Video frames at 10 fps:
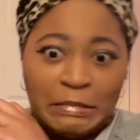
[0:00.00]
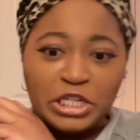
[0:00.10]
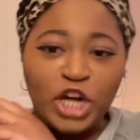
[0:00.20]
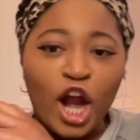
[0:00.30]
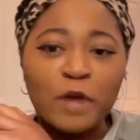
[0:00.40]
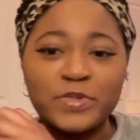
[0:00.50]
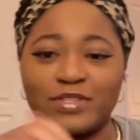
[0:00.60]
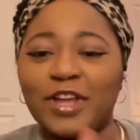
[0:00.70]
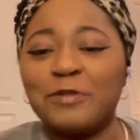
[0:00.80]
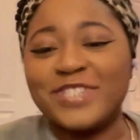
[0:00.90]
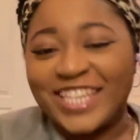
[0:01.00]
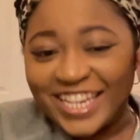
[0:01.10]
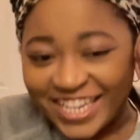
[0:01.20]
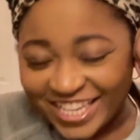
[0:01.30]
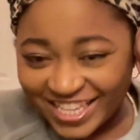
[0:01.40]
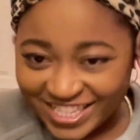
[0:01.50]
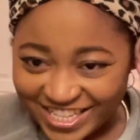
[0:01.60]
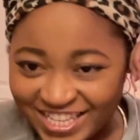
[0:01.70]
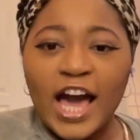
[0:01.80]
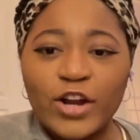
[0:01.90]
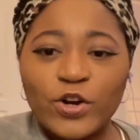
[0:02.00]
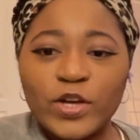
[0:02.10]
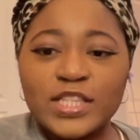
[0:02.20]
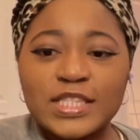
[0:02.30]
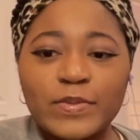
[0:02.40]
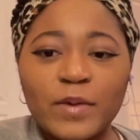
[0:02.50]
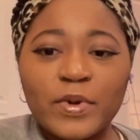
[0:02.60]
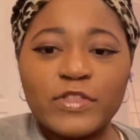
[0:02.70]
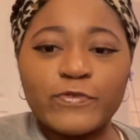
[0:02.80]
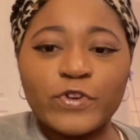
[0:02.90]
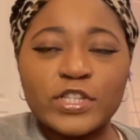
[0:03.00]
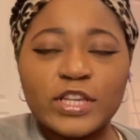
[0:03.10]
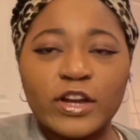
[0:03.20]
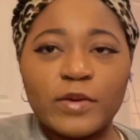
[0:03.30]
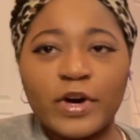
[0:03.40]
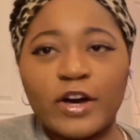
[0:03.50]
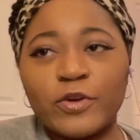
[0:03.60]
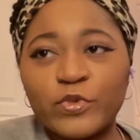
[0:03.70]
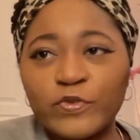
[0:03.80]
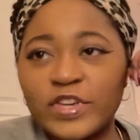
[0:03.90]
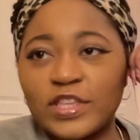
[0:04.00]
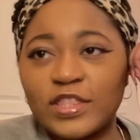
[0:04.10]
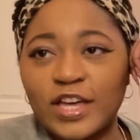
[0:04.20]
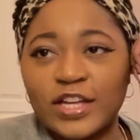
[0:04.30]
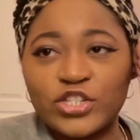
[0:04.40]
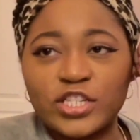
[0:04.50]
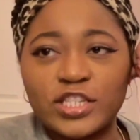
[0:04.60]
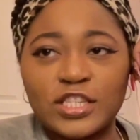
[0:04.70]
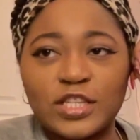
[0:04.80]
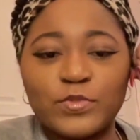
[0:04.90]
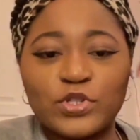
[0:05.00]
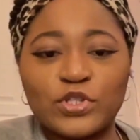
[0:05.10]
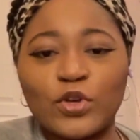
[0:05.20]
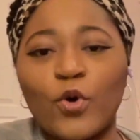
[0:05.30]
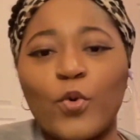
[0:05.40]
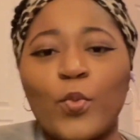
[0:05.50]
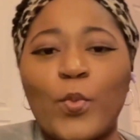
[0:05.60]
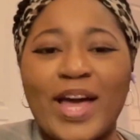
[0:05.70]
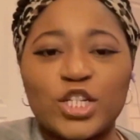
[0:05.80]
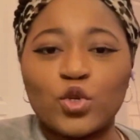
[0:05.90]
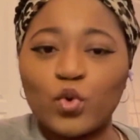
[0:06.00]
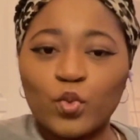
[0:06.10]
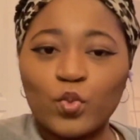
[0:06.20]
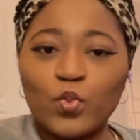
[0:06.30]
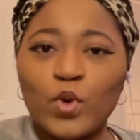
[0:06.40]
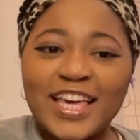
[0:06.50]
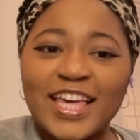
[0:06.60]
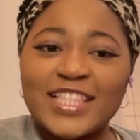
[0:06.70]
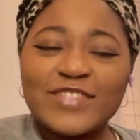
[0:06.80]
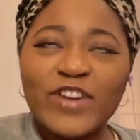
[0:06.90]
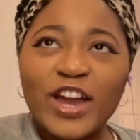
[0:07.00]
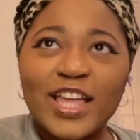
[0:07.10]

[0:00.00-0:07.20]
germs! No, I'm just kidding. I don't know, it's something about the first Harry Potter movie that just seems so magical. It's very,